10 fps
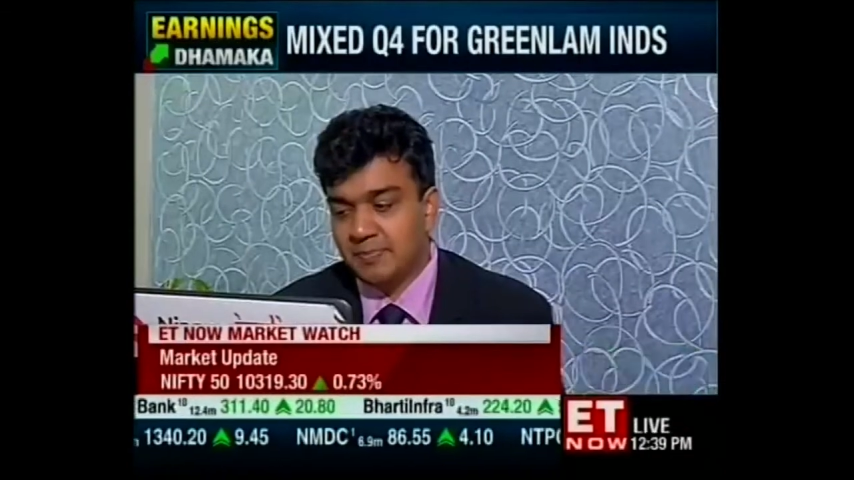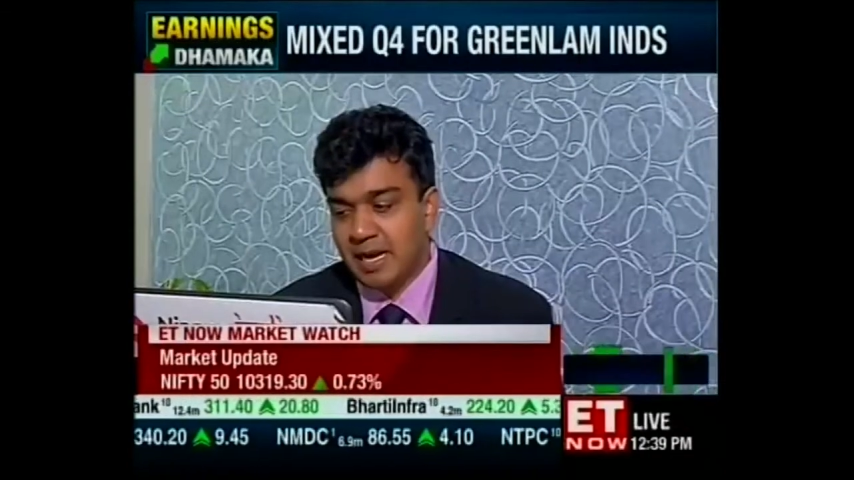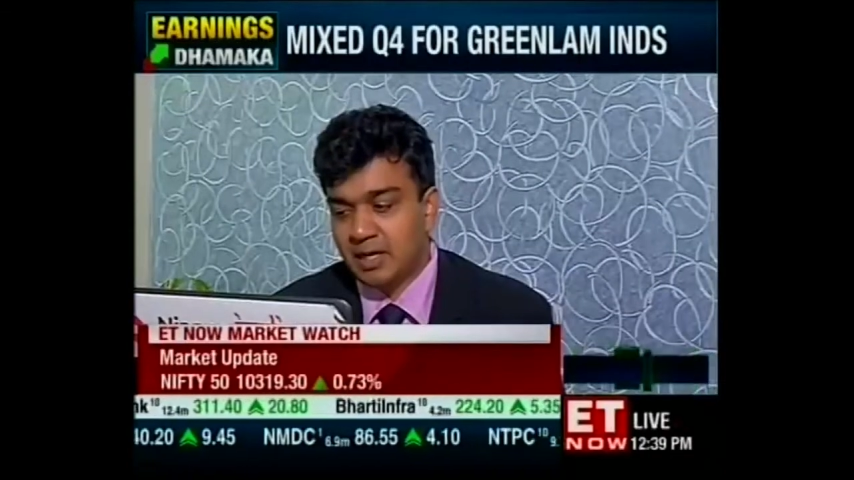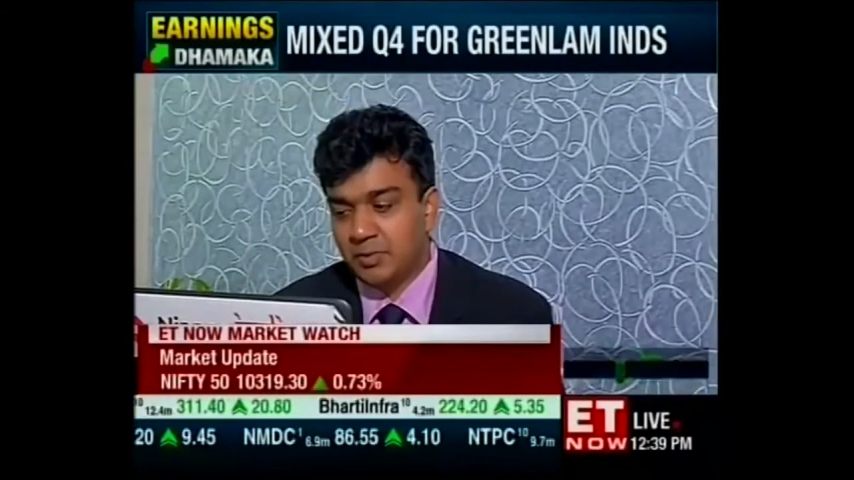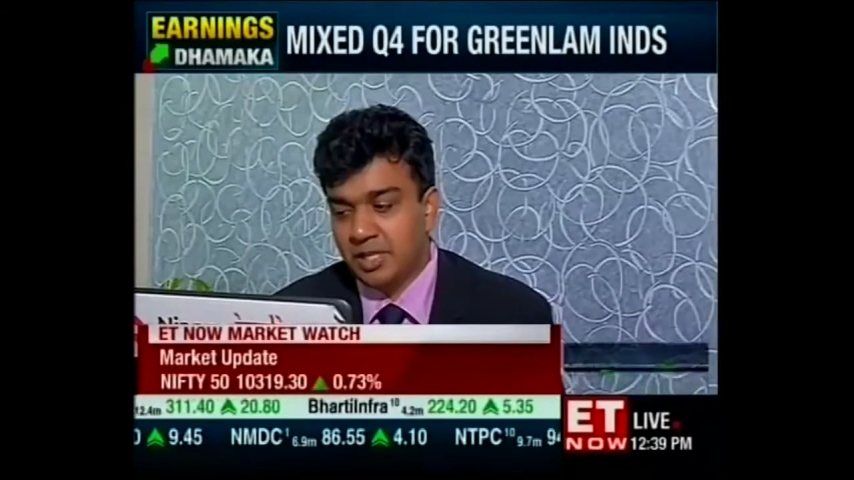
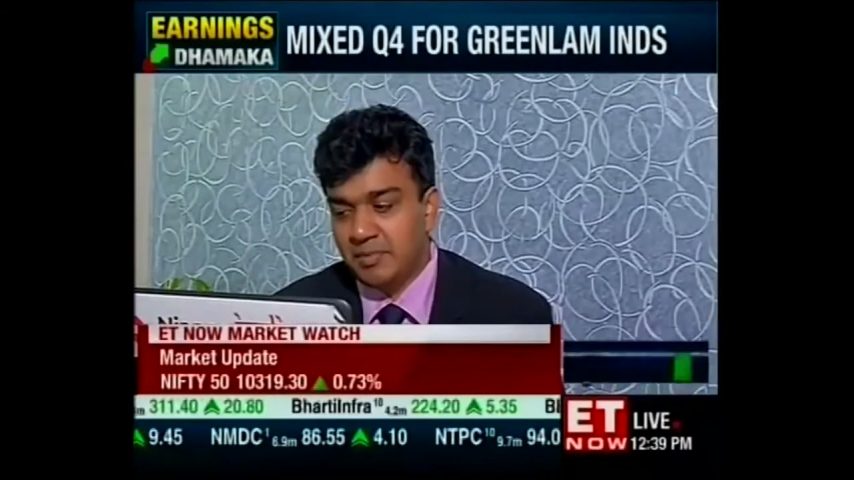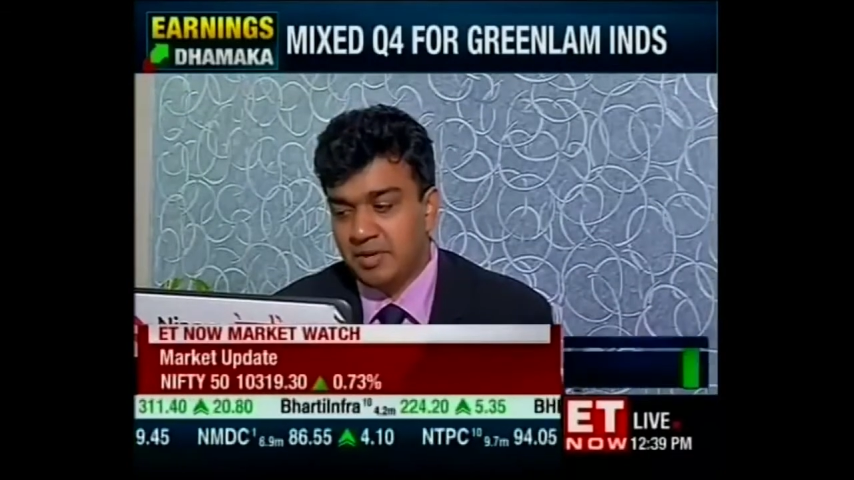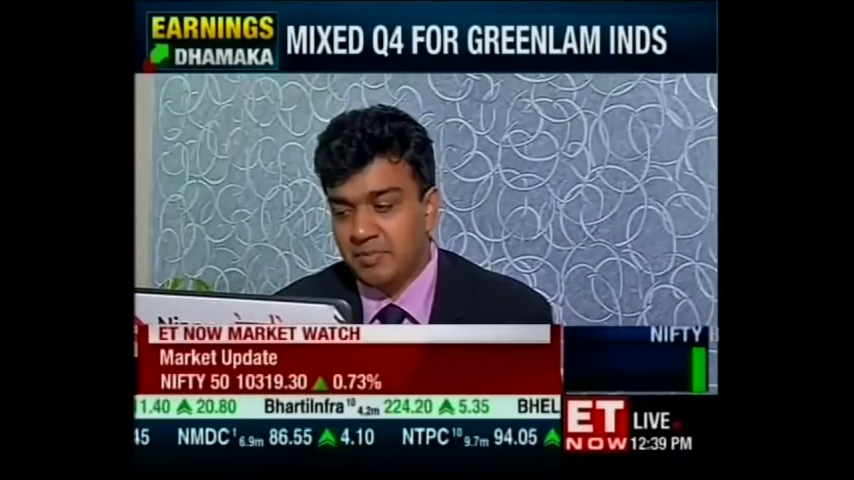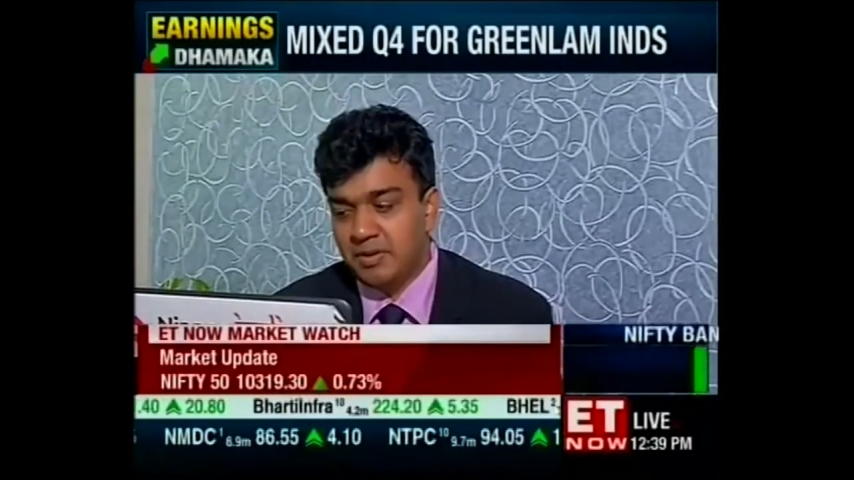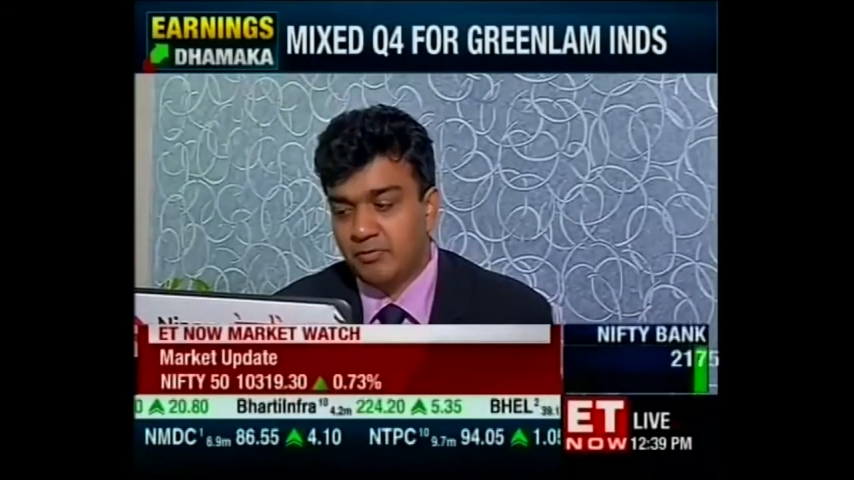pact with
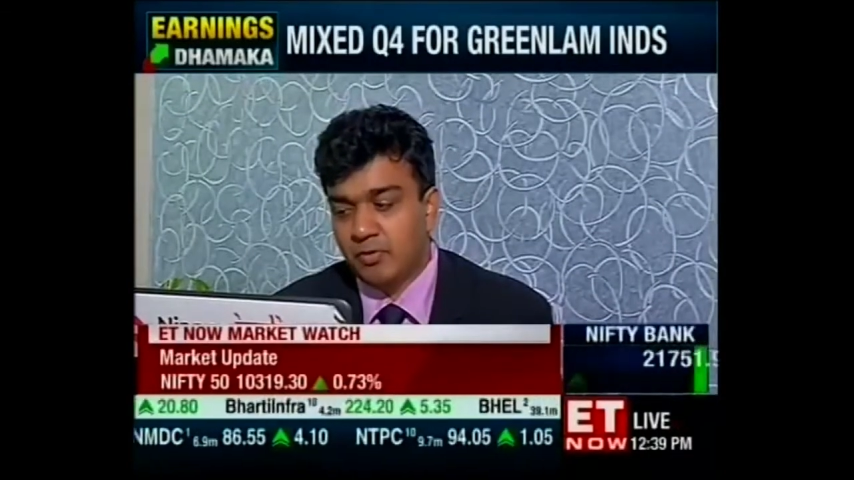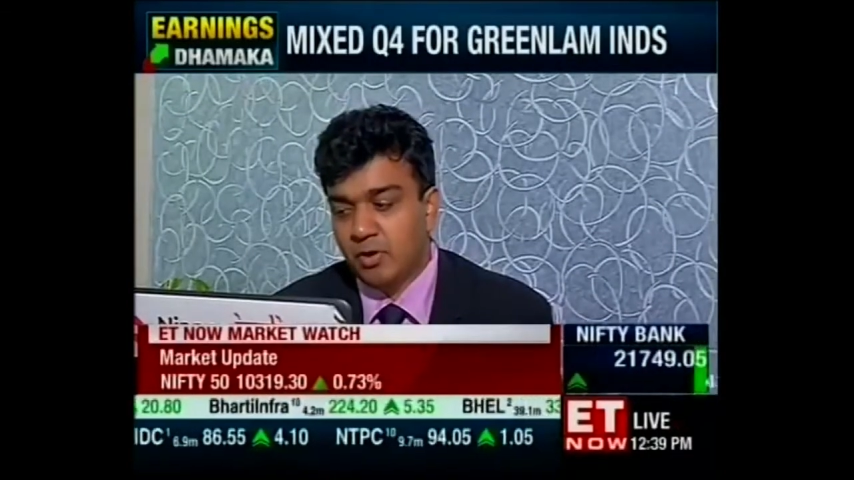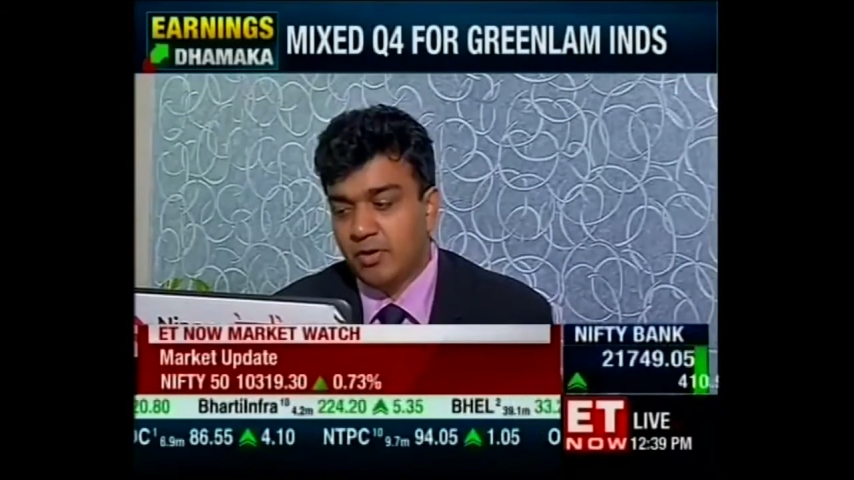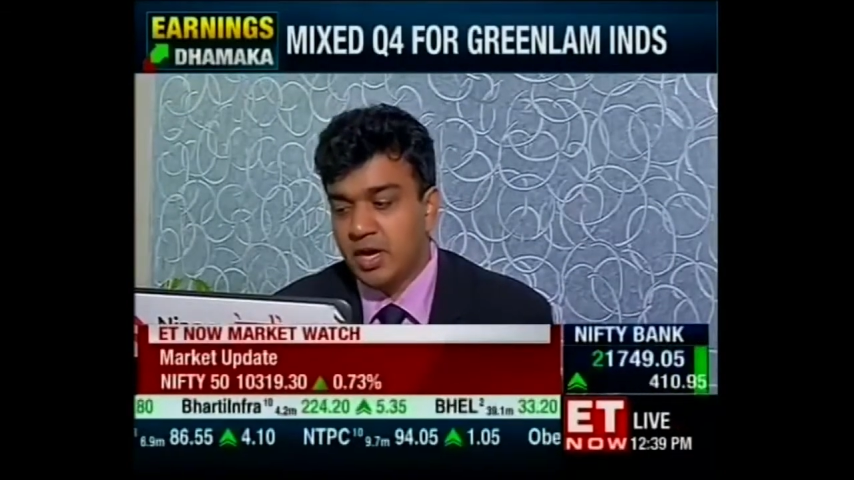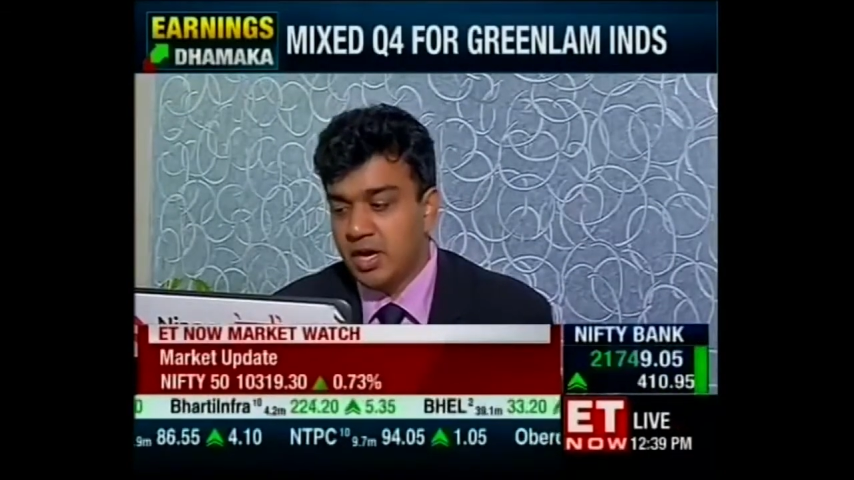ABB
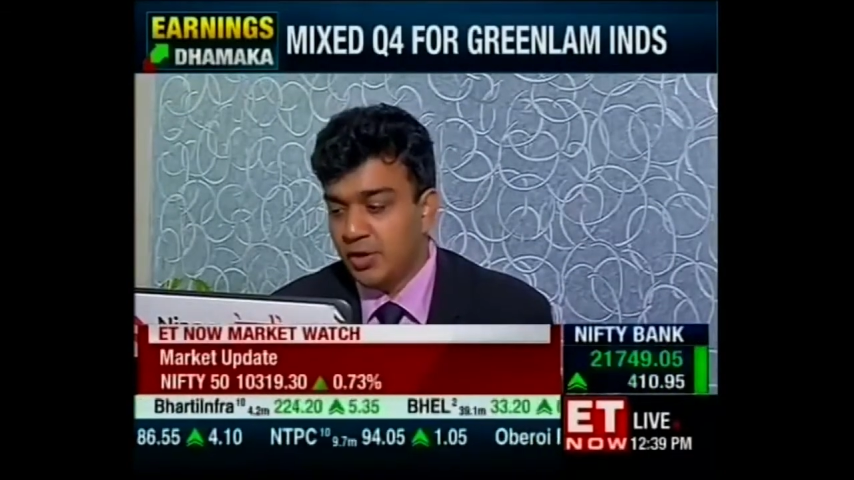for